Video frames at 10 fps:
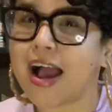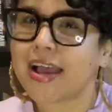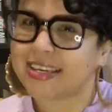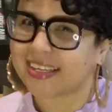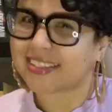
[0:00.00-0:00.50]

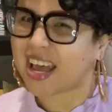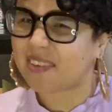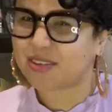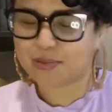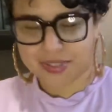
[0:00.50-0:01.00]
yes i
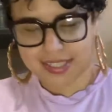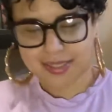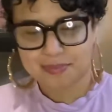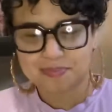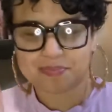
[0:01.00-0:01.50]
have notes
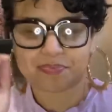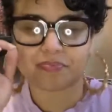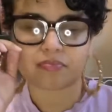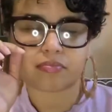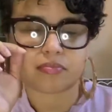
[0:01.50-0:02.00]

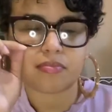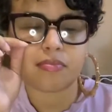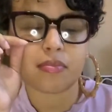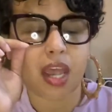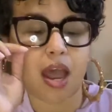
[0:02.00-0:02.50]

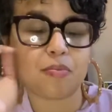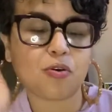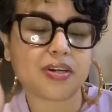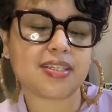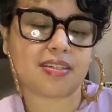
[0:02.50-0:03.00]
i'm
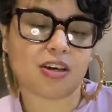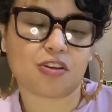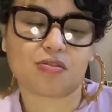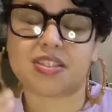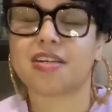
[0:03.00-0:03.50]
going to tell
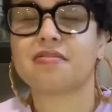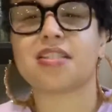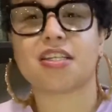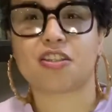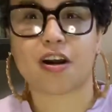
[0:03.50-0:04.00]
you series
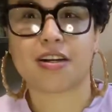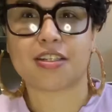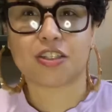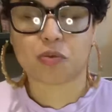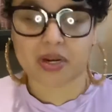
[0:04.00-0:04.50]
i started
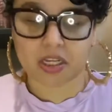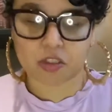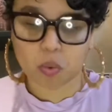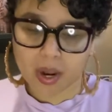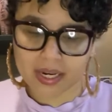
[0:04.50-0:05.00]
in
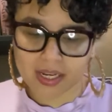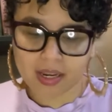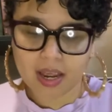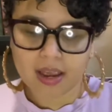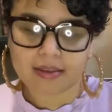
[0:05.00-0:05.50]
2020
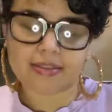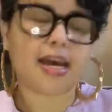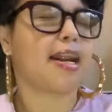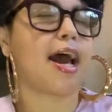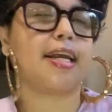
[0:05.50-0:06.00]

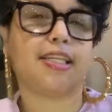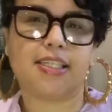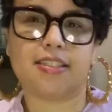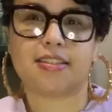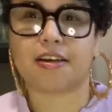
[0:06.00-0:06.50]
that i
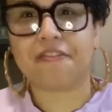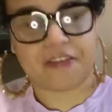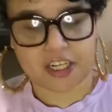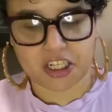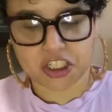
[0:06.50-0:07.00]
need to
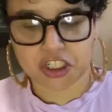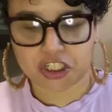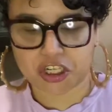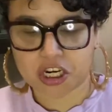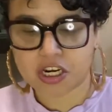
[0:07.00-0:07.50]

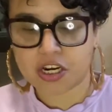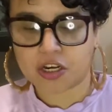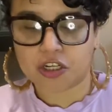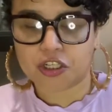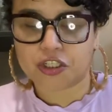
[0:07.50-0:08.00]
finish
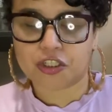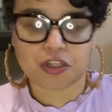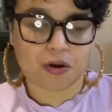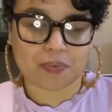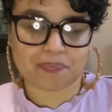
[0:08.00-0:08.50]
so